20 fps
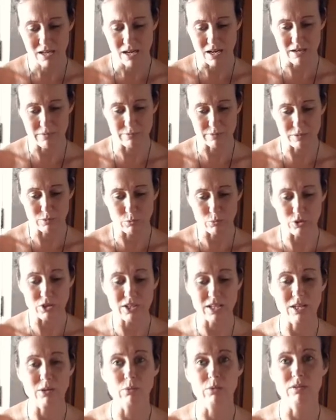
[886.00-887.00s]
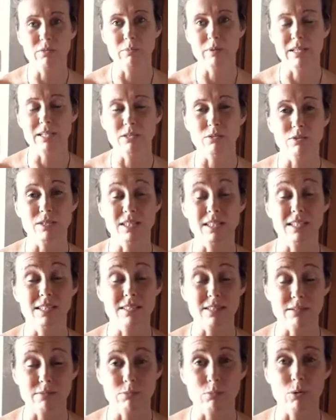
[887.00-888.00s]
I've been working with many
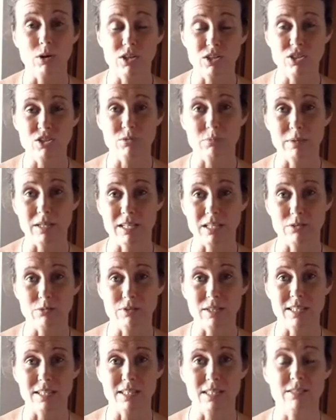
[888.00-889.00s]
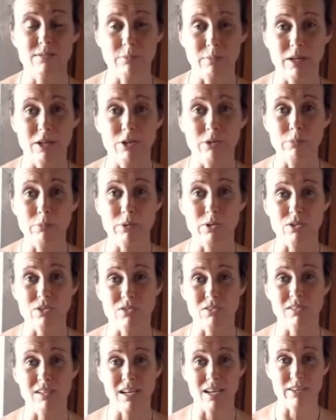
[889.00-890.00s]
readings. I've watched many readings for my own
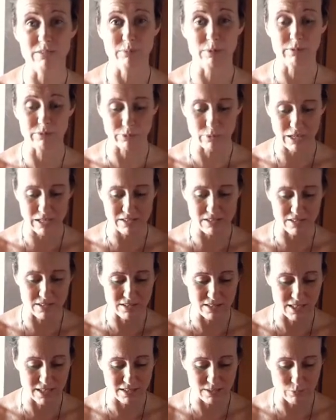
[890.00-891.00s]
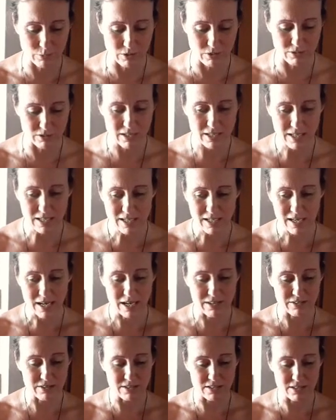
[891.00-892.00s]
personal life, but for others as well.
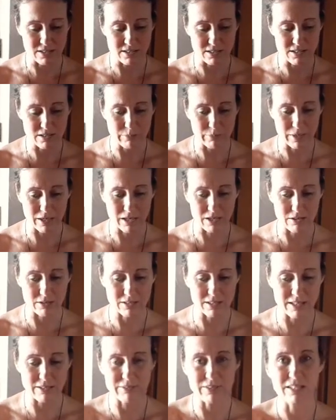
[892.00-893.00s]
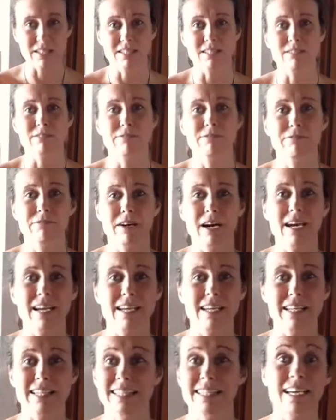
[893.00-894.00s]
And this isn't about giving a
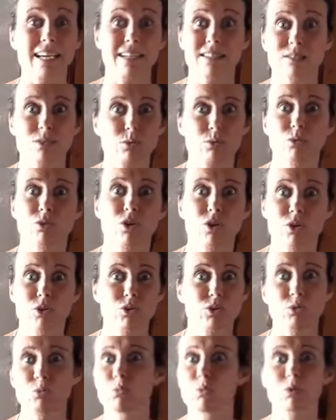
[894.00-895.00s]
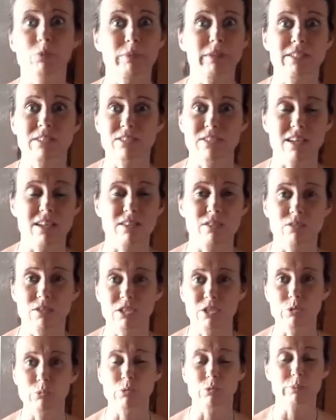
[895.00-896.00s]
defining yes or no, you will be together
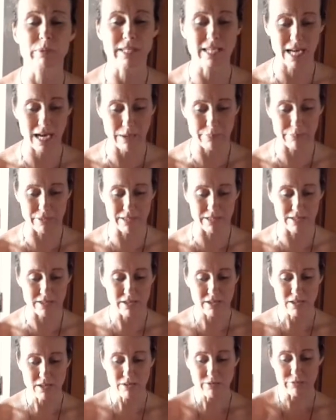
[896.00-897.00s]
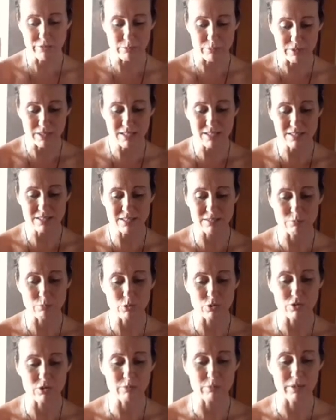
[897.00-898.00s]
and you will be happy. For me, it's
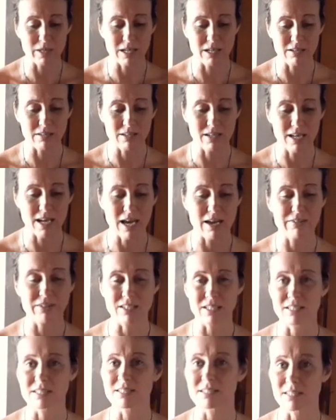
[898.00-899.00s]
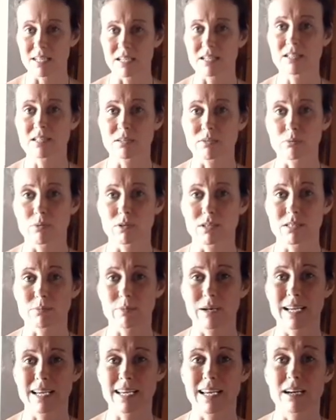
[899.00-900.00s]
more about having a sense of what's
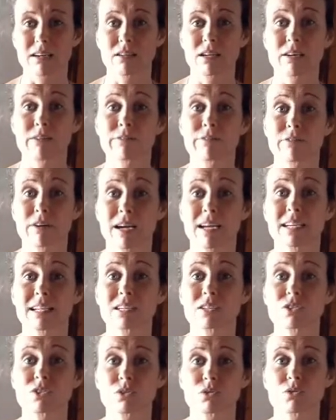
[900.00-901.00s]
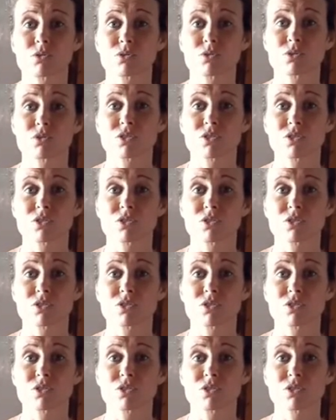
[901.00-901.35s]
playing out and finding tools